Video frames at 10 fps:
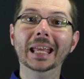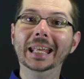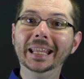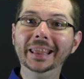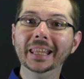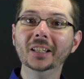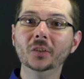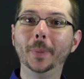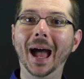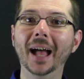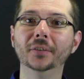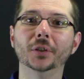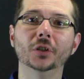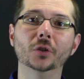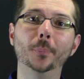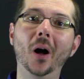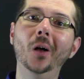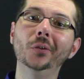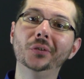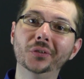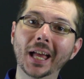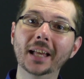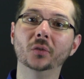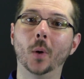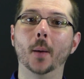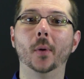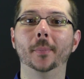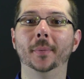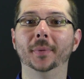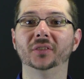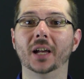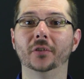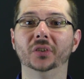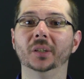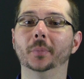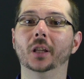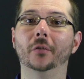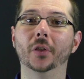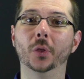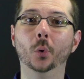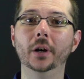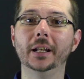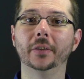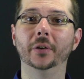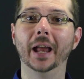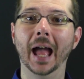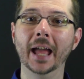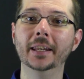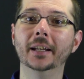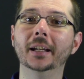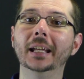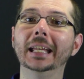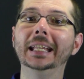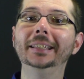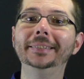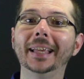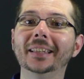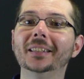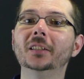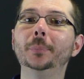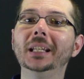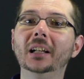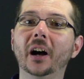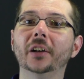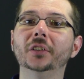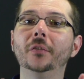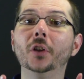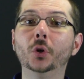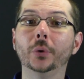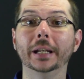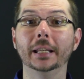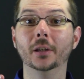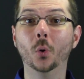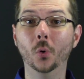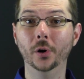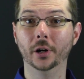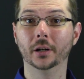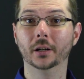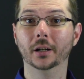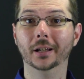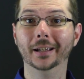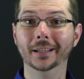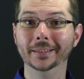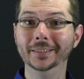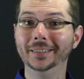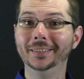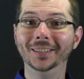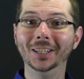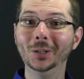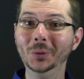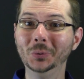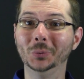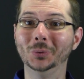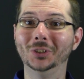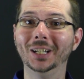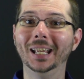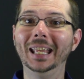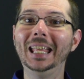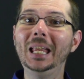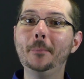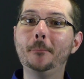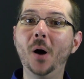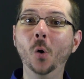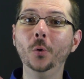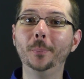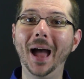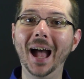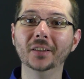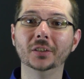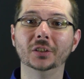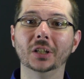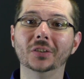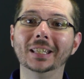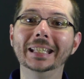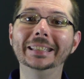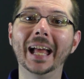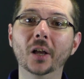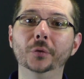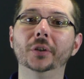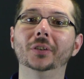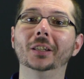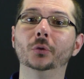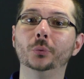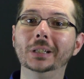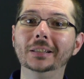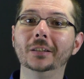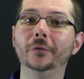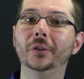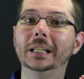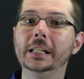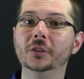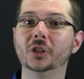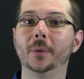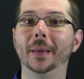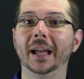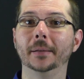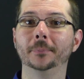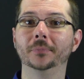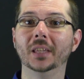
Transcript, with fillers: In this passage, Paul says why women must have a symbol of authority on their head. He says it's because of the created order. This is huge. In both passages, he tells us his reason for each command.